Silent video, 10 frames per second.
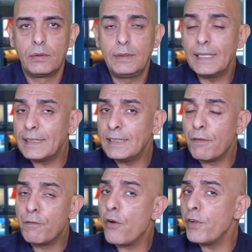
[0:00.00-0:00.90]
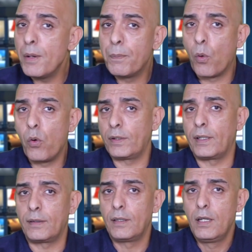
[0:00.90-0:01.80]
This is very
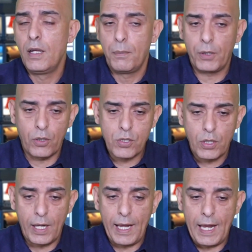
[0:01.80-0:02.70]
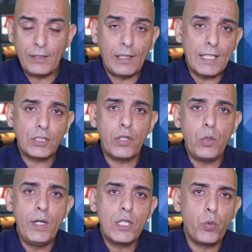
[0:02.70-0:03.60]
important, because in the last 3
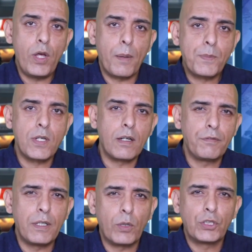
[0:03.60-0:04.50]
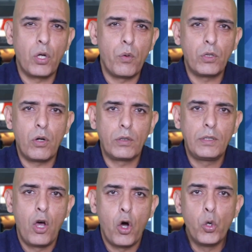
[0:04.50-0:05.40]
weeks, we're observing what's going on.
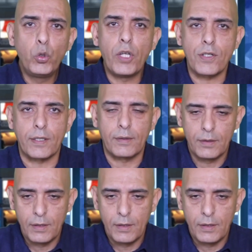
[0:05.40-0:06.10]
Who does it?